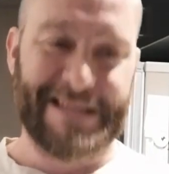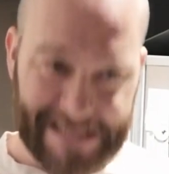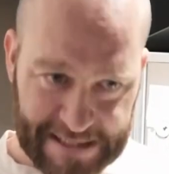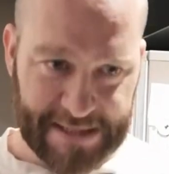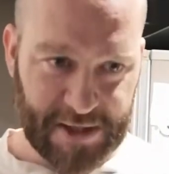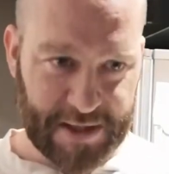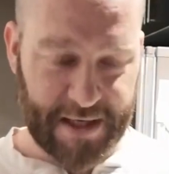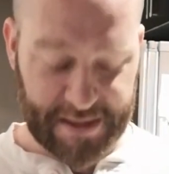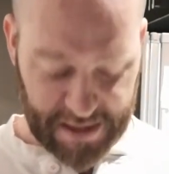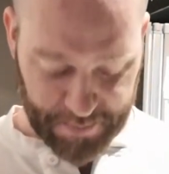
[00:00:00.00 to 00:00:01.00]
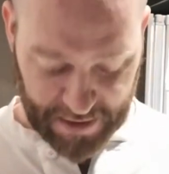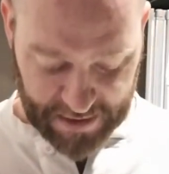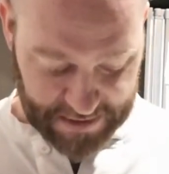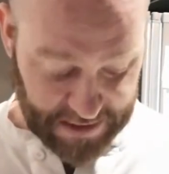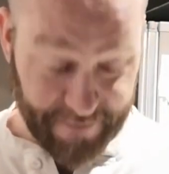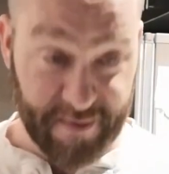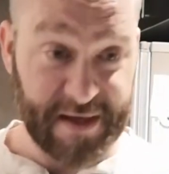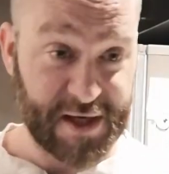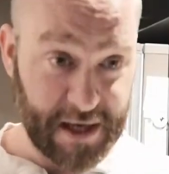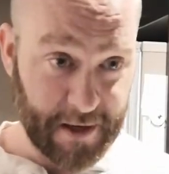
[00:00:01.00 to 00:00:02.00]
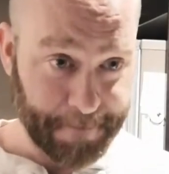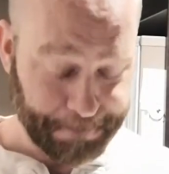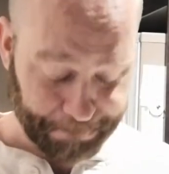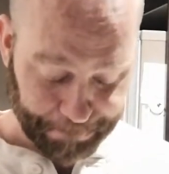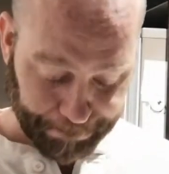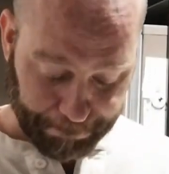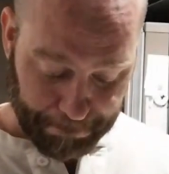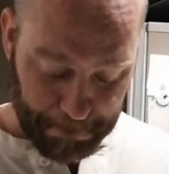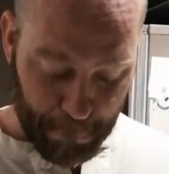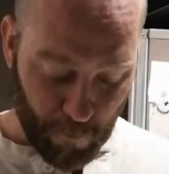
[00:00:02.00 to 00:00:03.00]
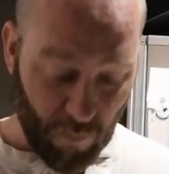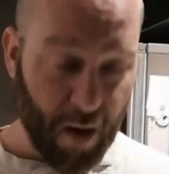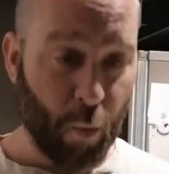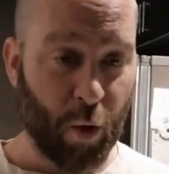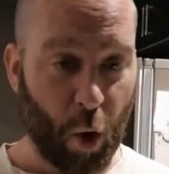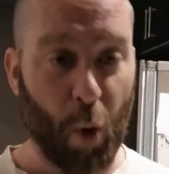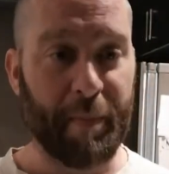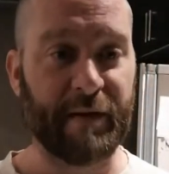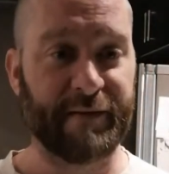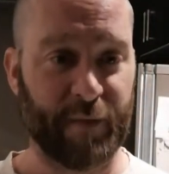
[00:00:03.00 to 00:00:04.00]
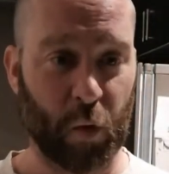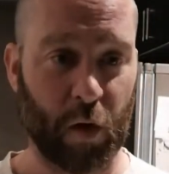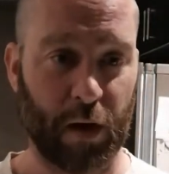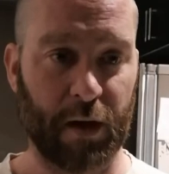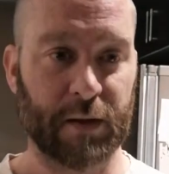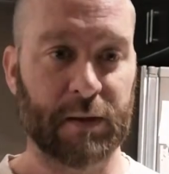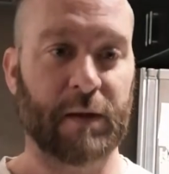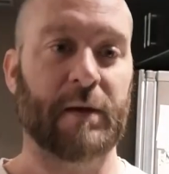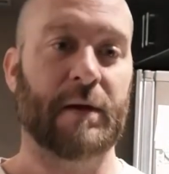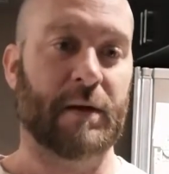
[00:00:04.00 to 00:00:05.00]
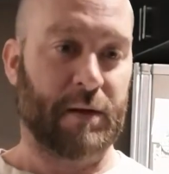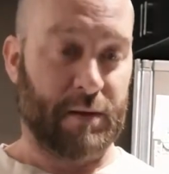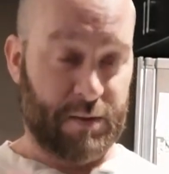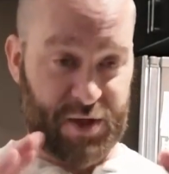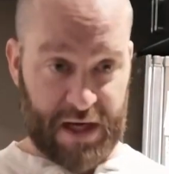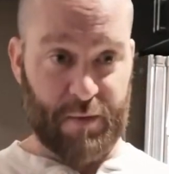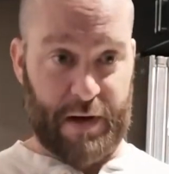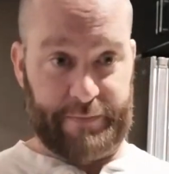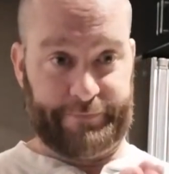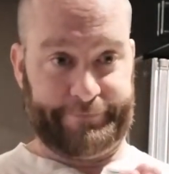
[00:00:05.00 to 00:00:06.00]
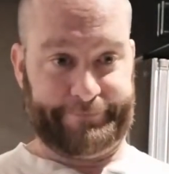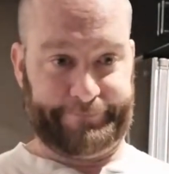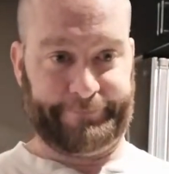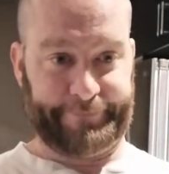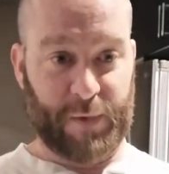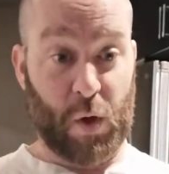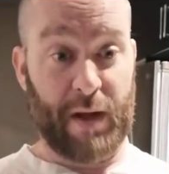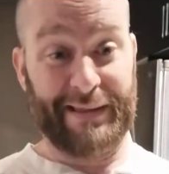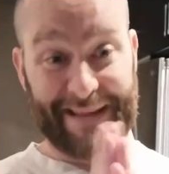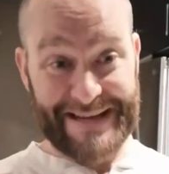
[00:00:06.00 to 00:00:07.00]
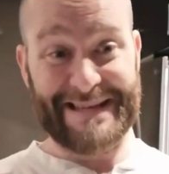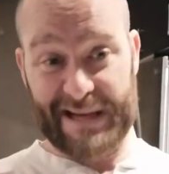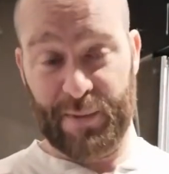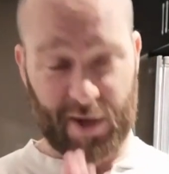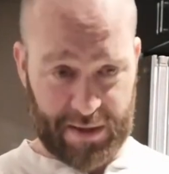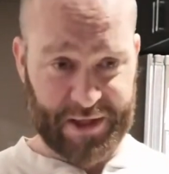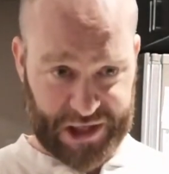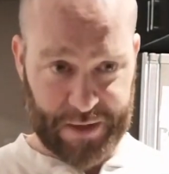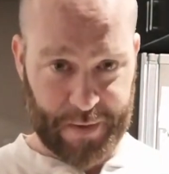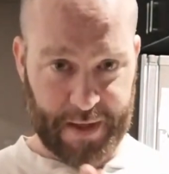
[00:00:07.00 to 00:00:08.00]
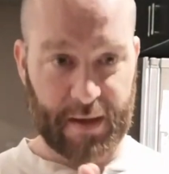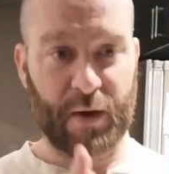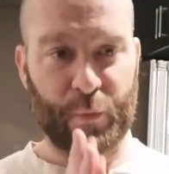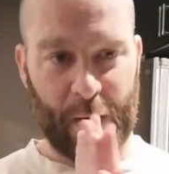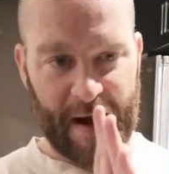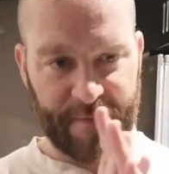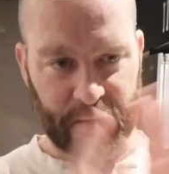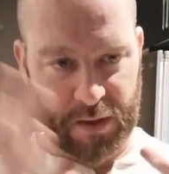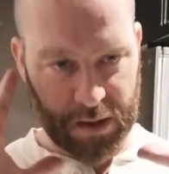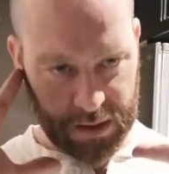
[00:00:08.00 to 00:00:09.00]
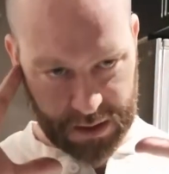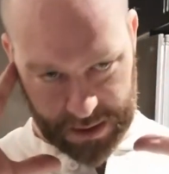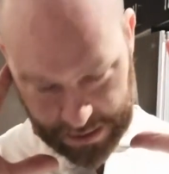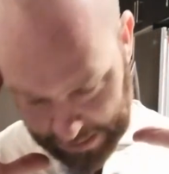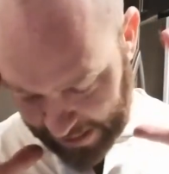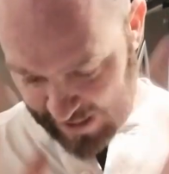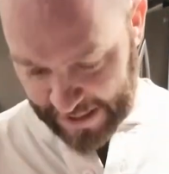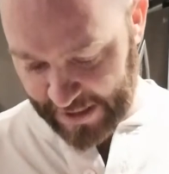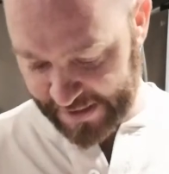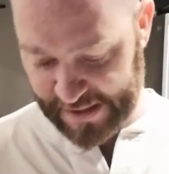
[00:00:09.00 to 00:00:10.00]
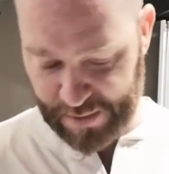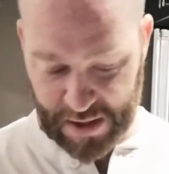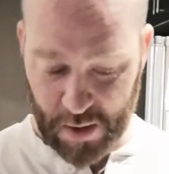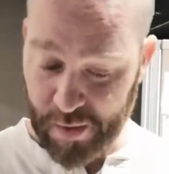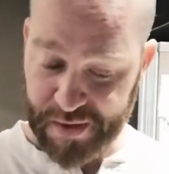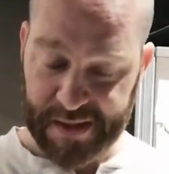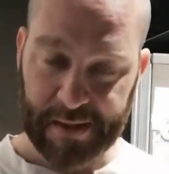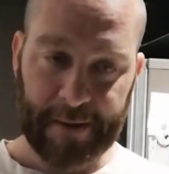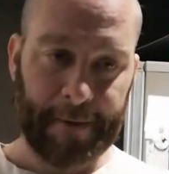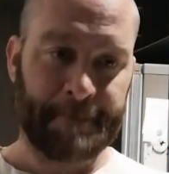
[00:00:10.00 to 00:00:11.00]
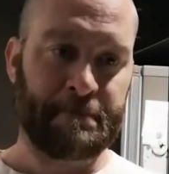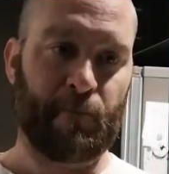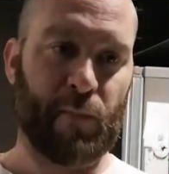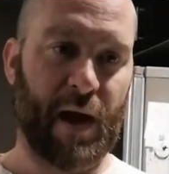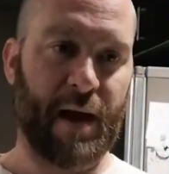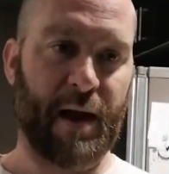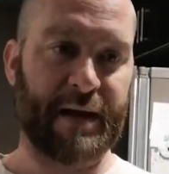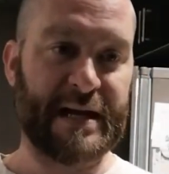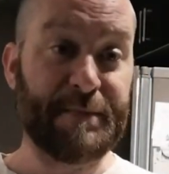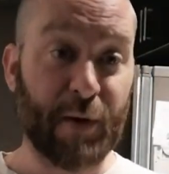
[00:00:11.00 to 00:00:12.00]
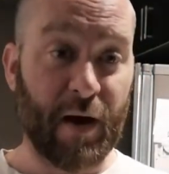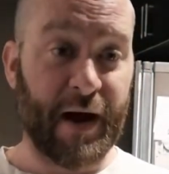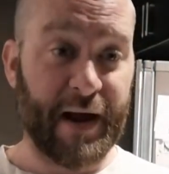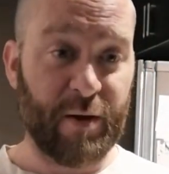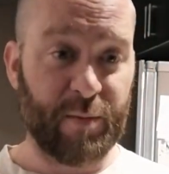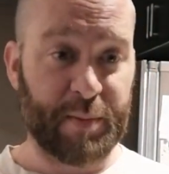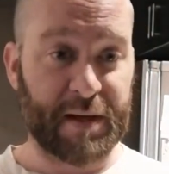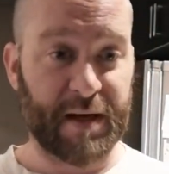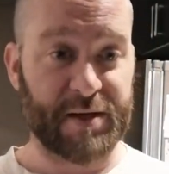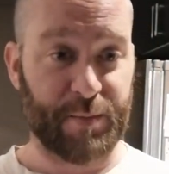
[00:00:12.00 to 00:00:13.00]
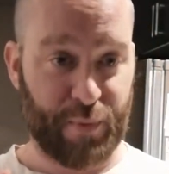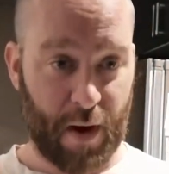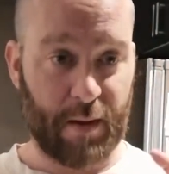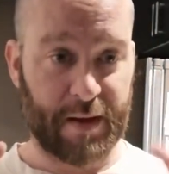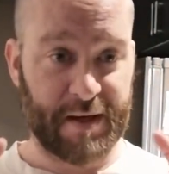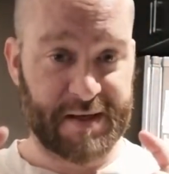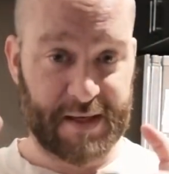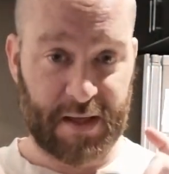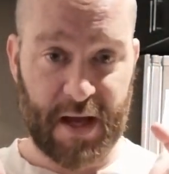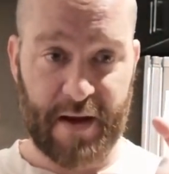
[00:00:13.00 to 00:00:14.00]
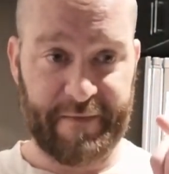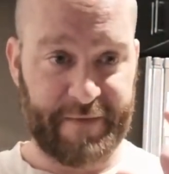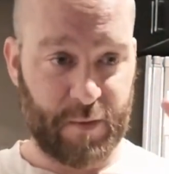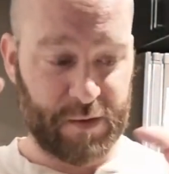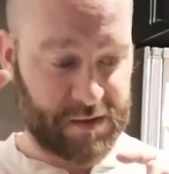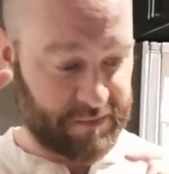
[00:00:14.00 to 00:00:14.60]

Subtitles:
Doesn't look like it's going to make it in time for this year. We're hoping for January. Late December, early January, arrival in LCBOs. Keep your eye out because you're probably going to see a lot of those